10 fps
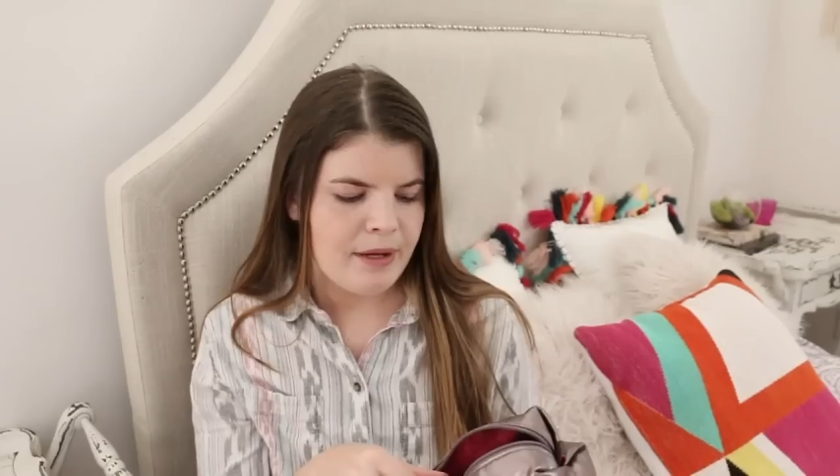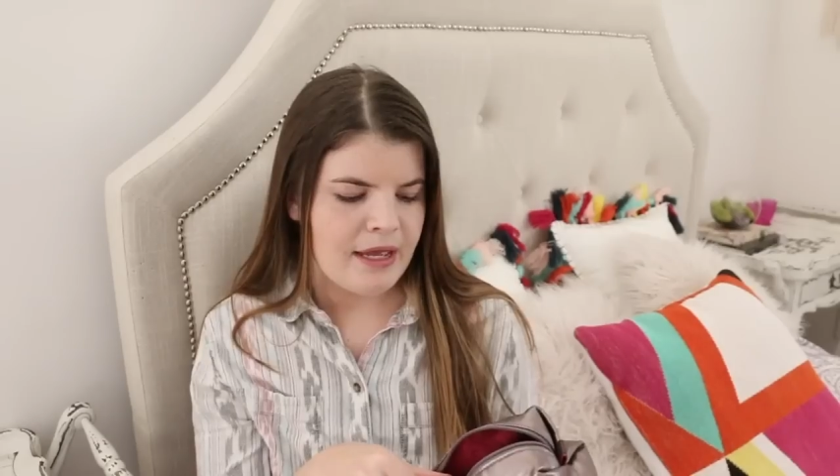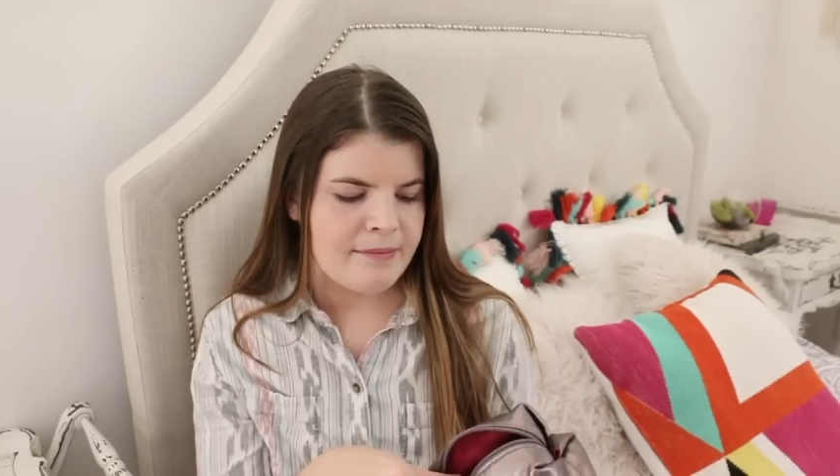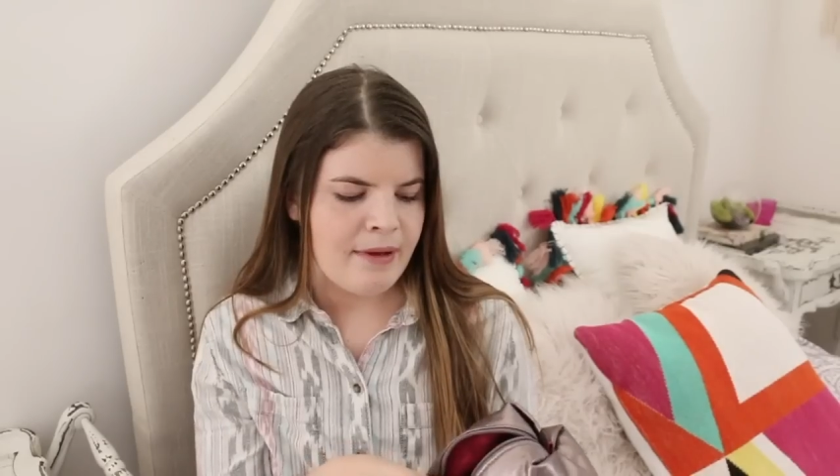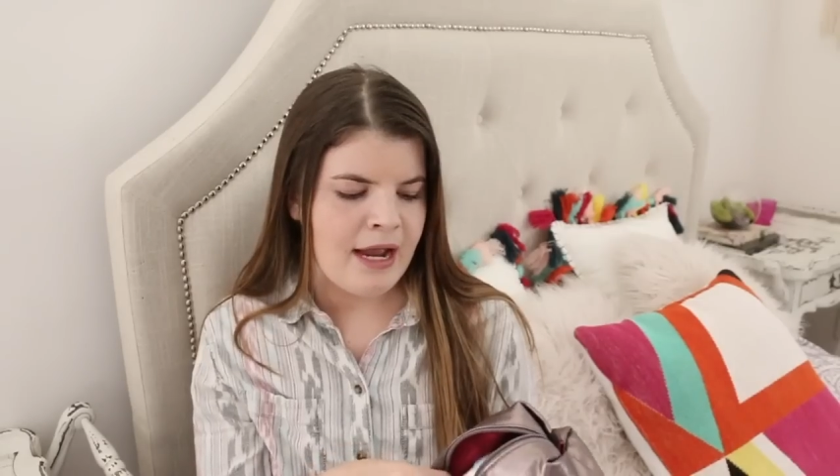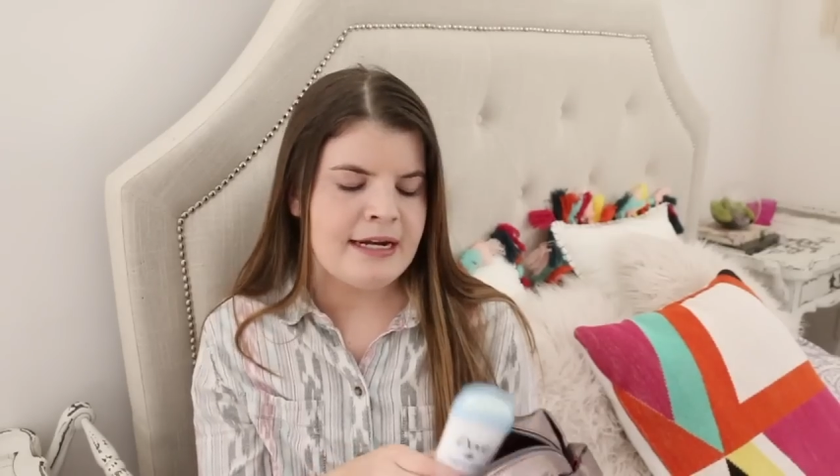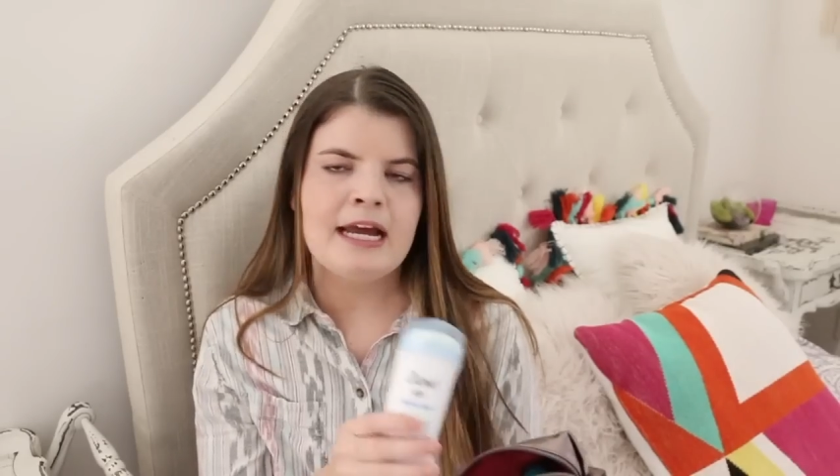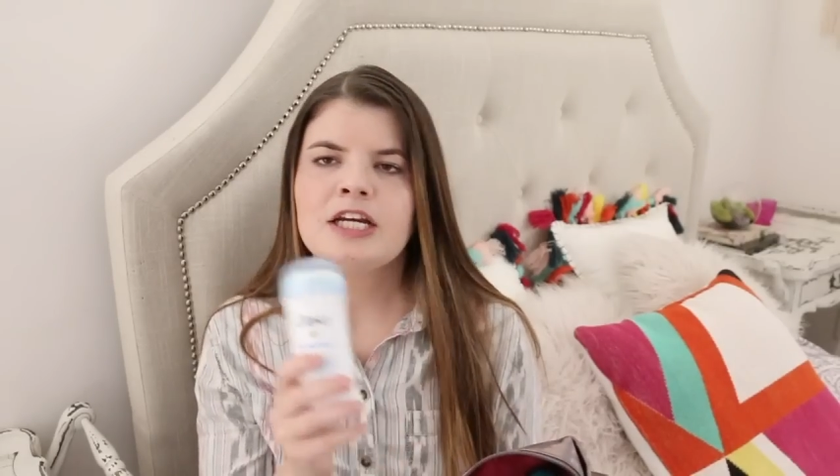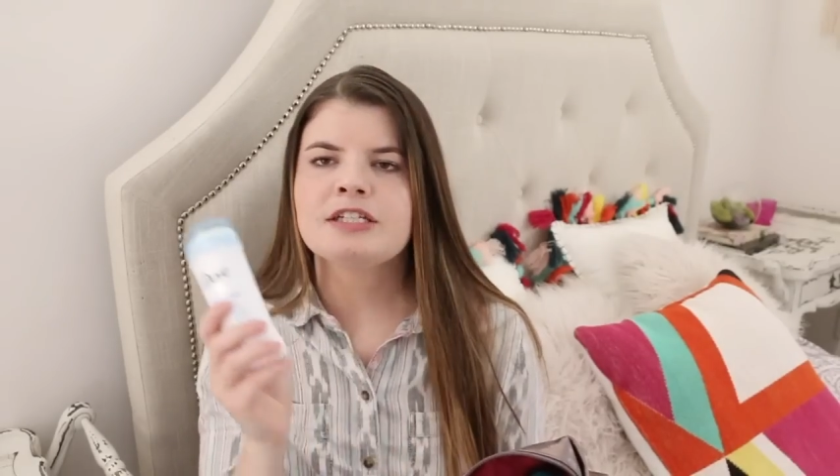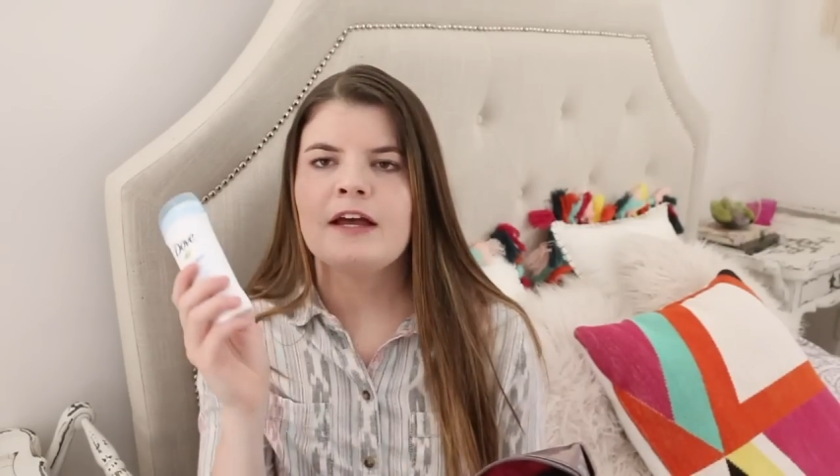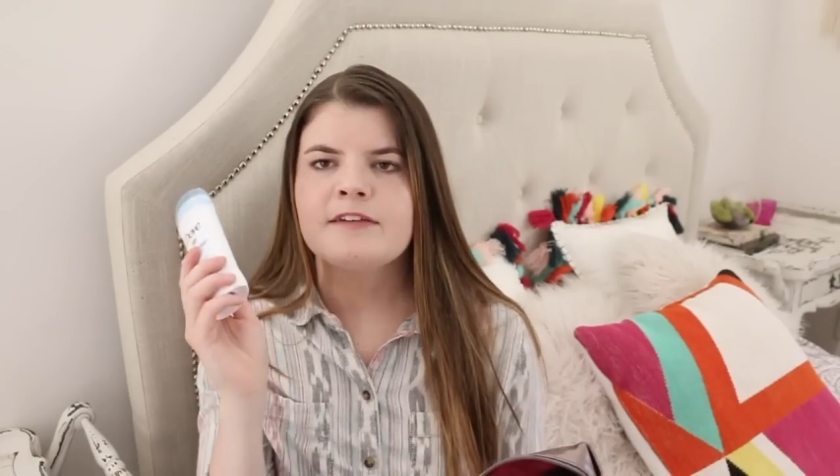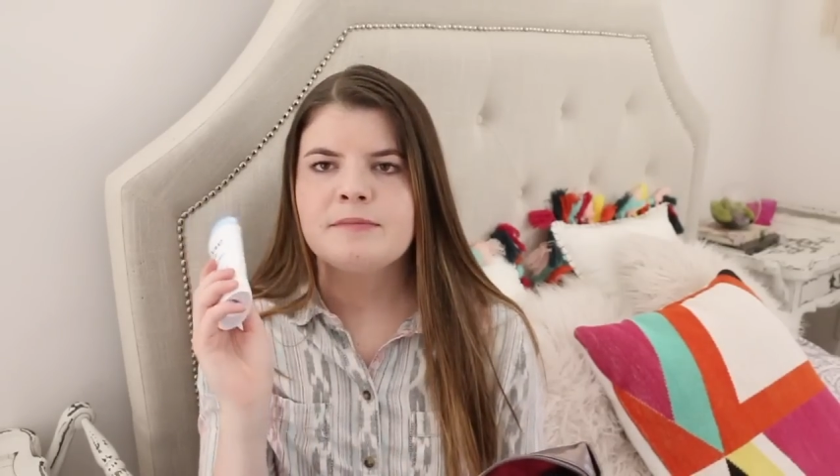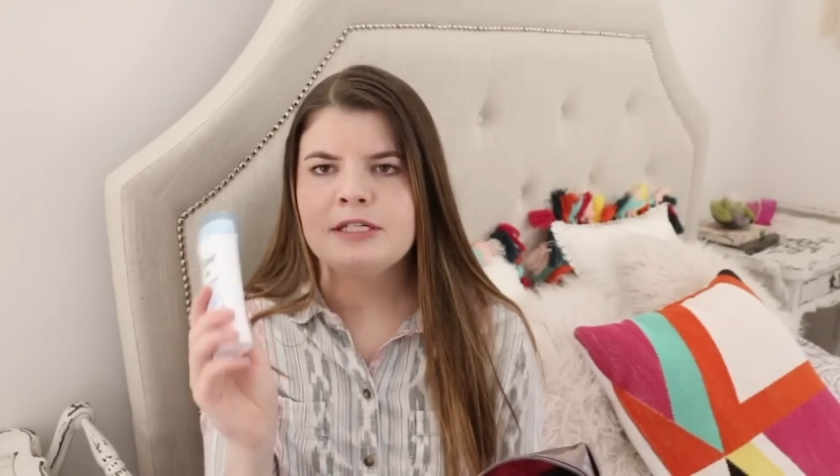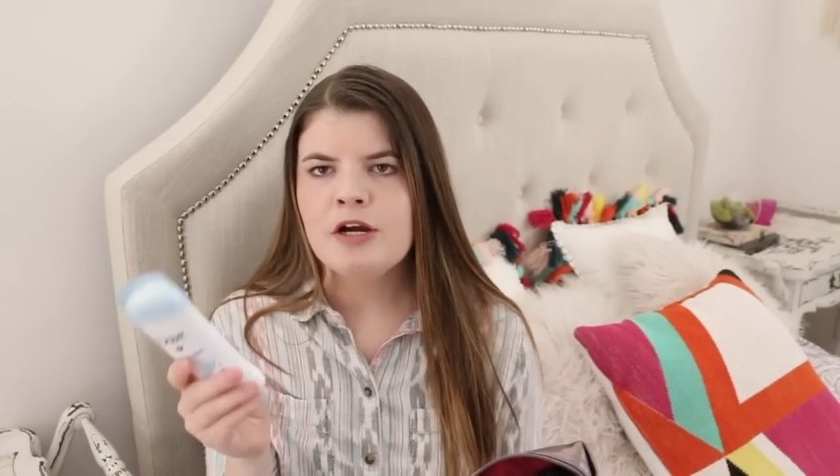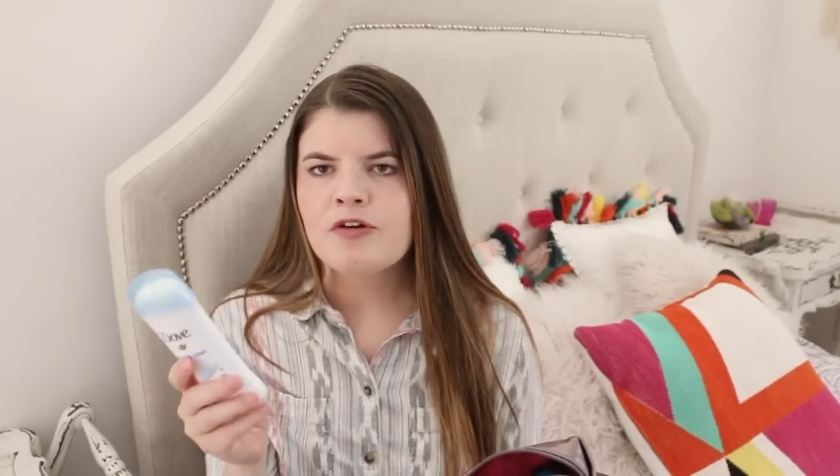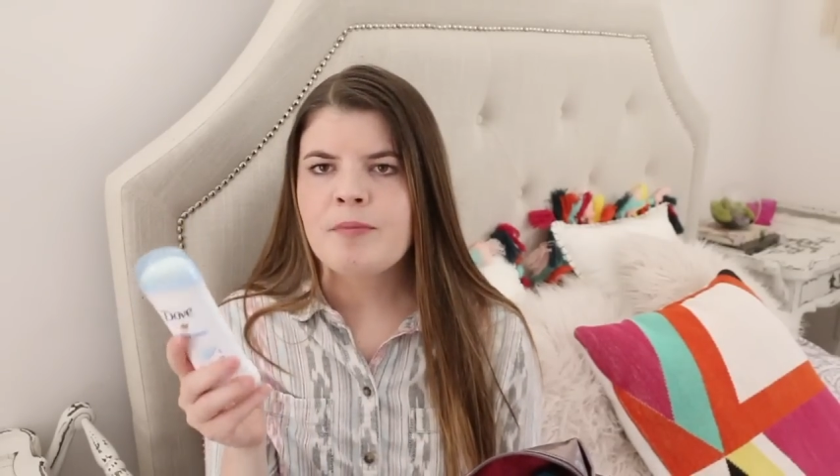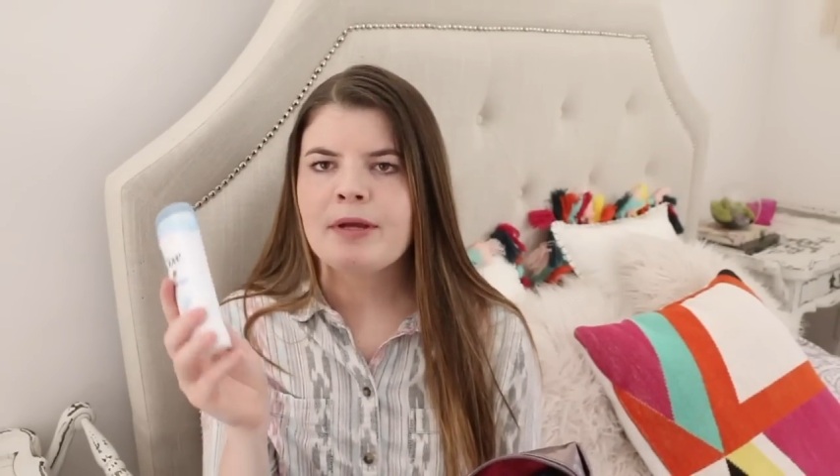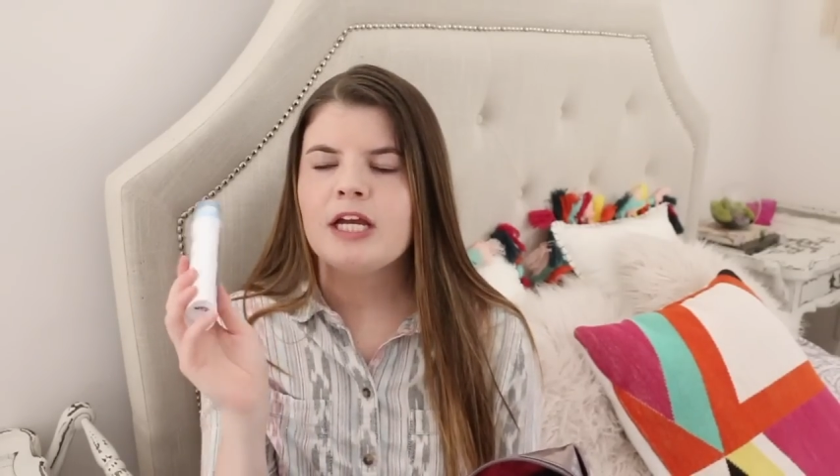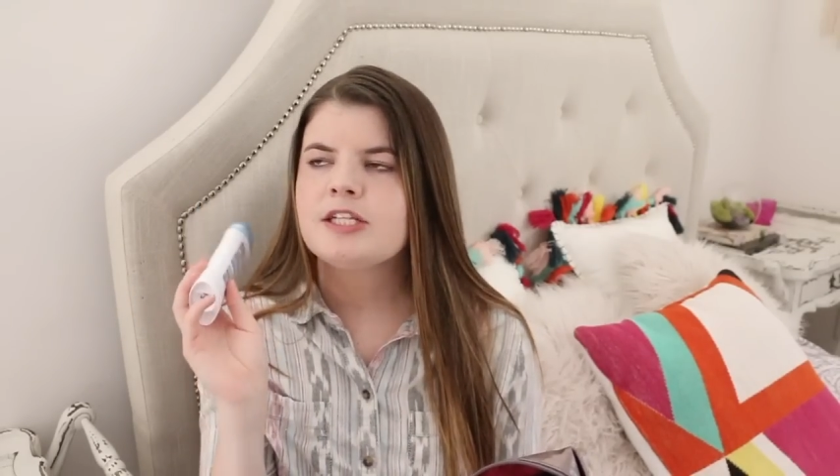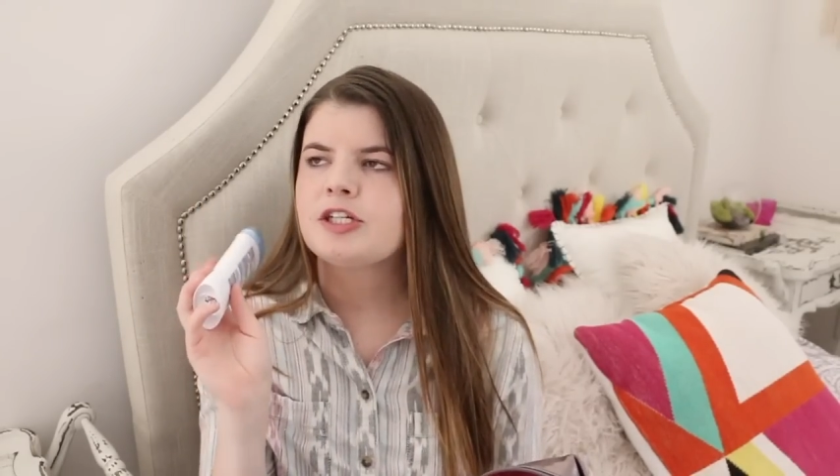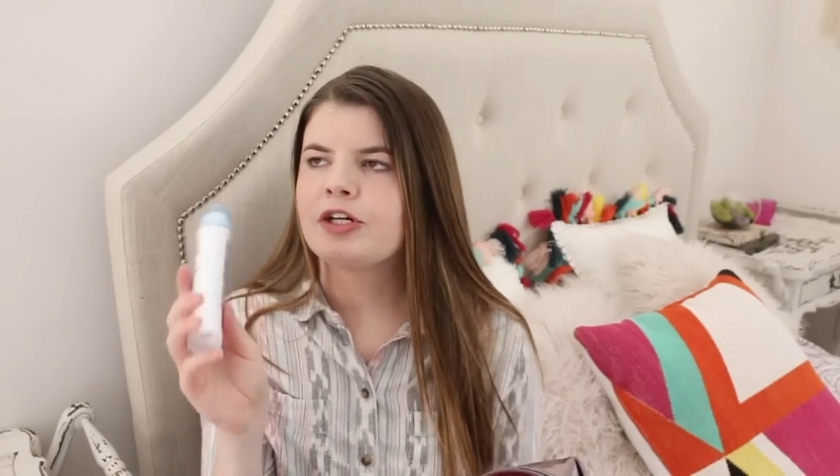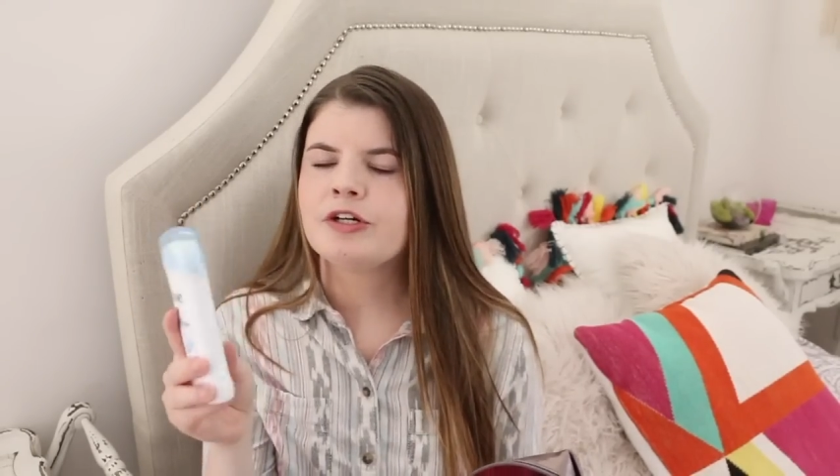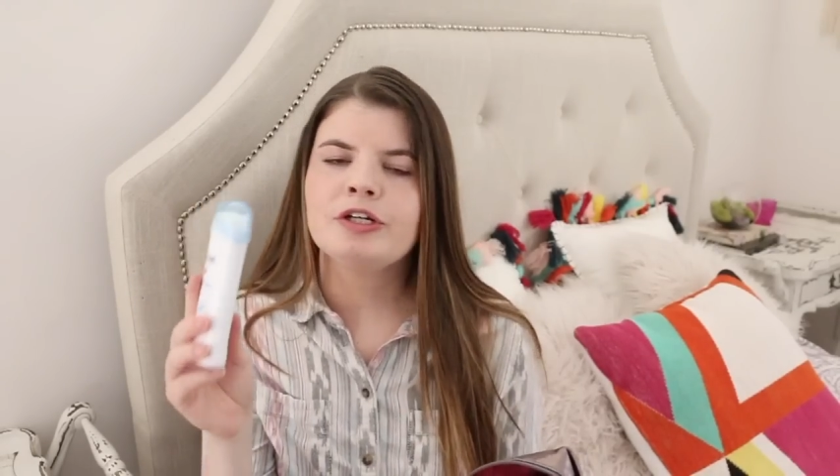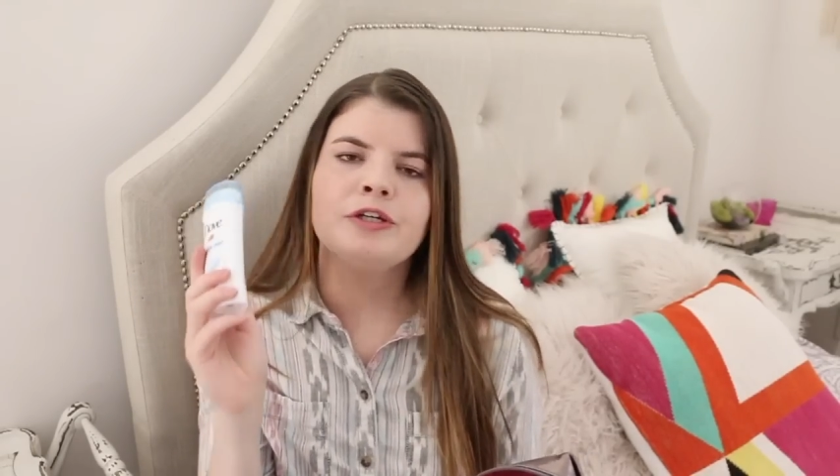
But in mine, I just have some deodorant because girl,